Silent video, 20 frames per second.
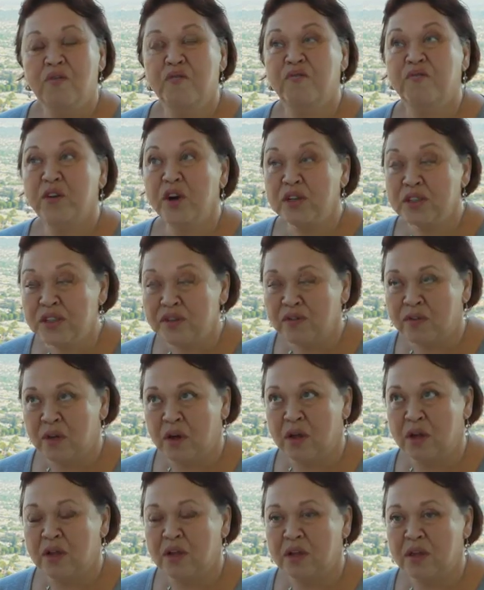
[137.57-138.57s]
First of
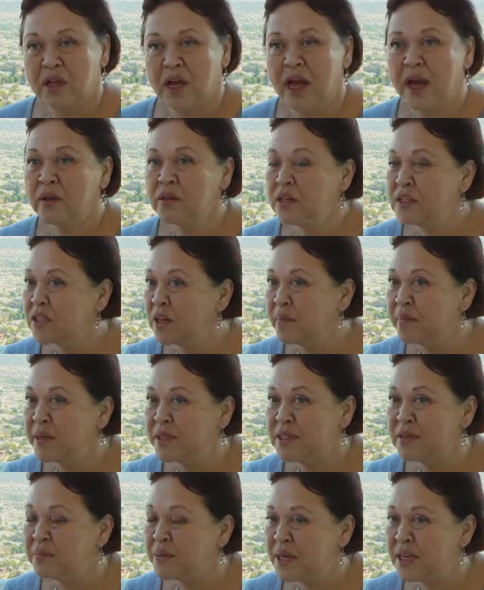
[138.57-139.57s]
all, I only saw
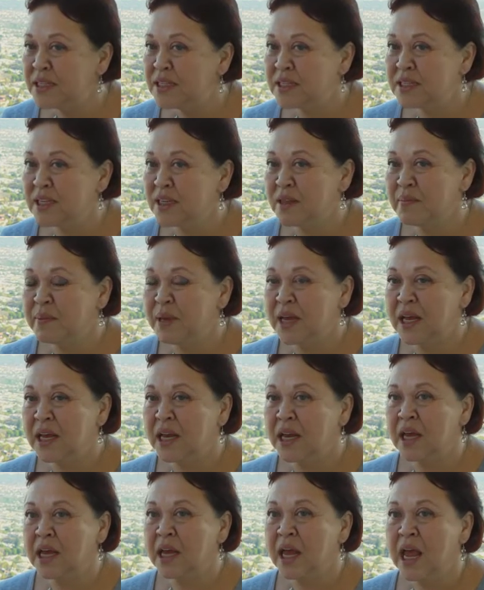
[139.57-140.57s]
bits and pieces at the
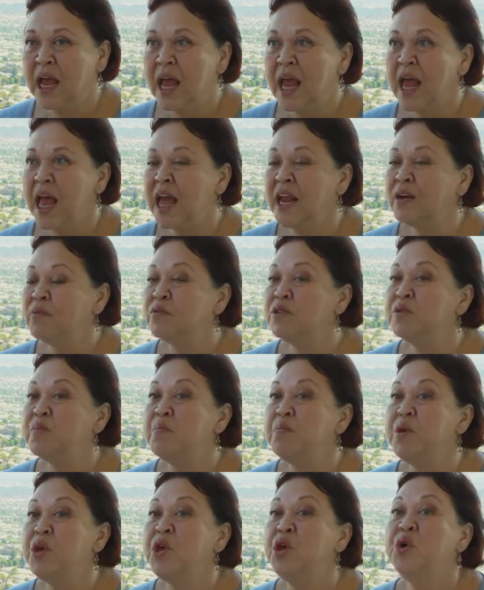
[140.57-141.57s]
beginning, and it was
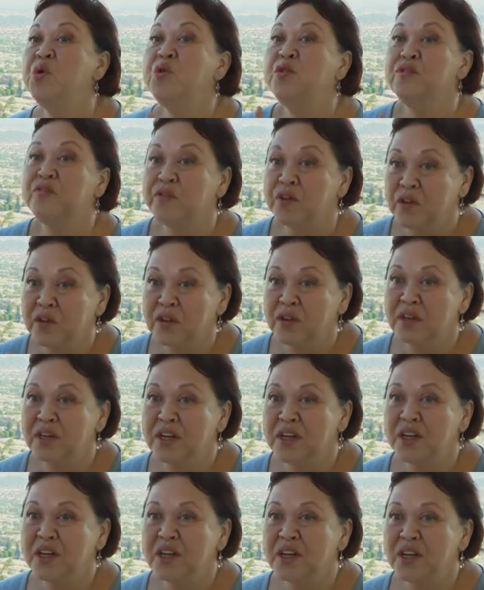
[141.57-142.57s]
beautiful.
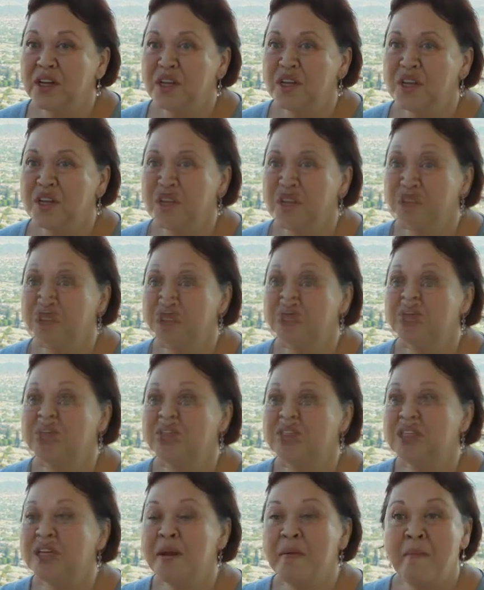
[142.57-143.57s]

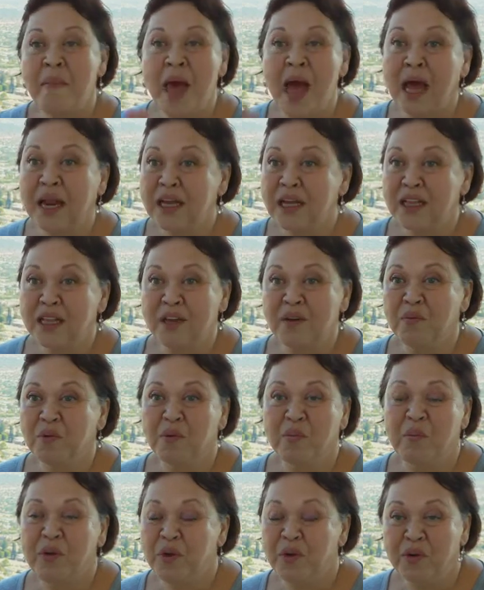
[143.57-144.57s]
Cinematically, were
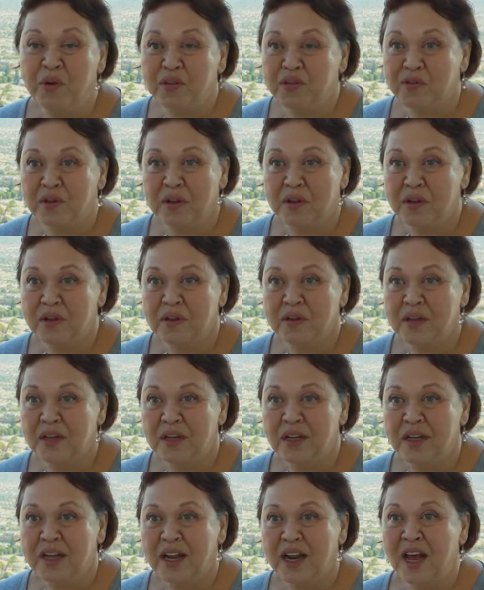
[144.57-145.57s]
beautiful.
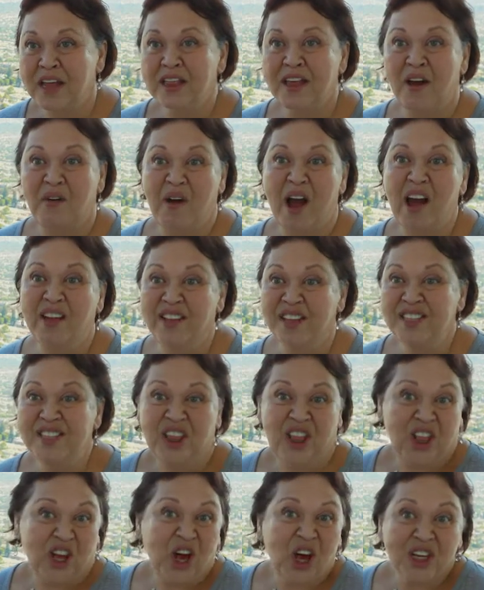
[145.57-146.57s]
And I thought, wow, this
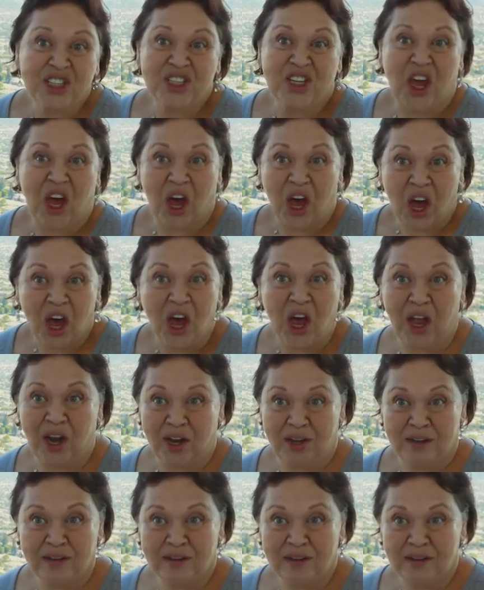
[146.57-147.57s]
looks good.
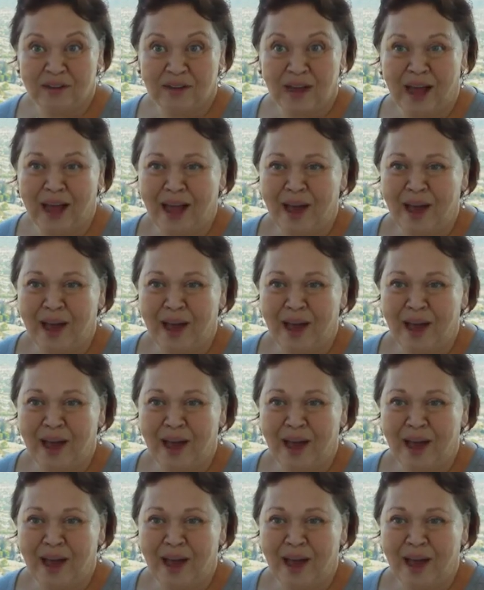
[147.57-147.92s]
I